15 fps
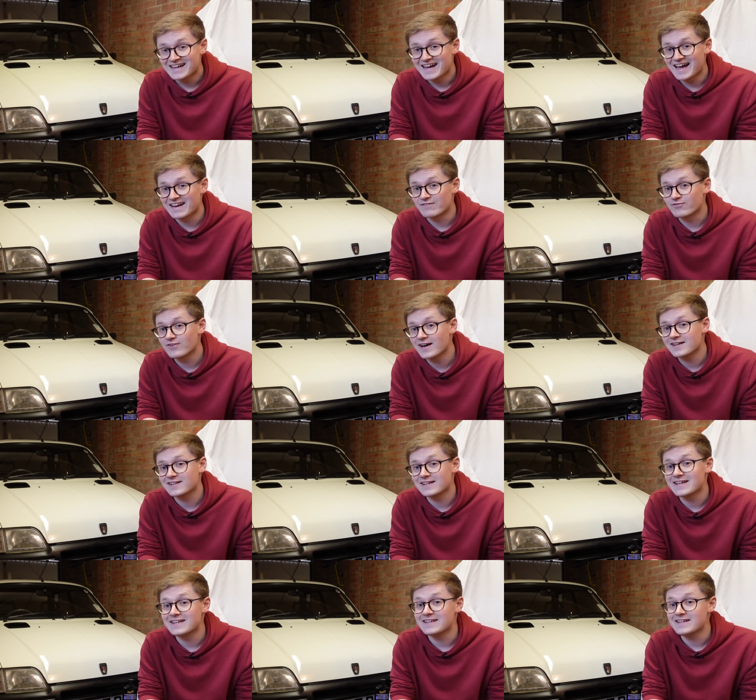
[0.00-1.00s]
and
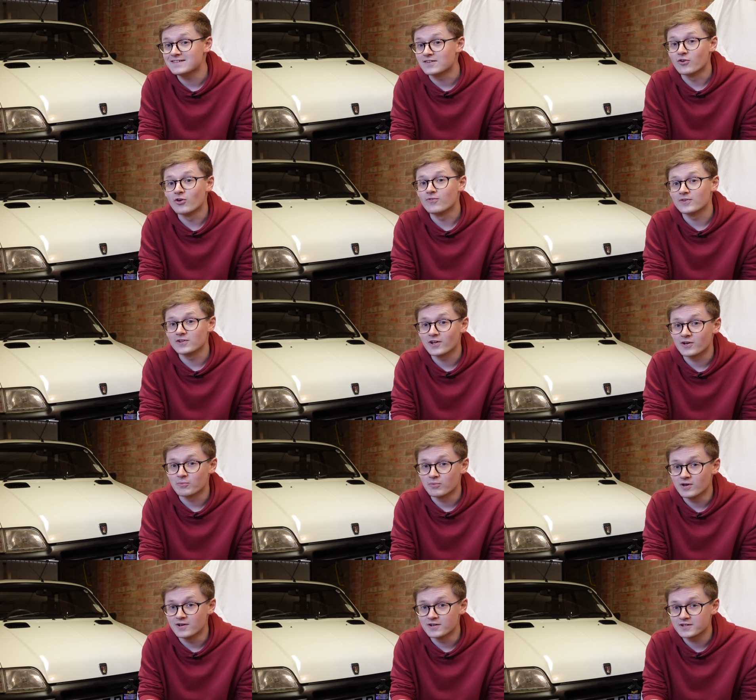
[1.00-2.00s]
frankly it needs an awful lot of
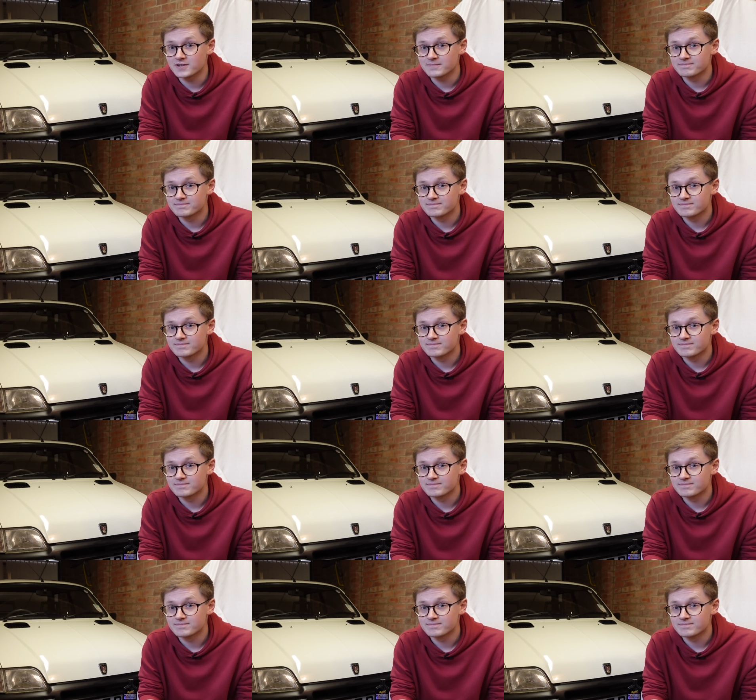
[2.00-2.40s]
work.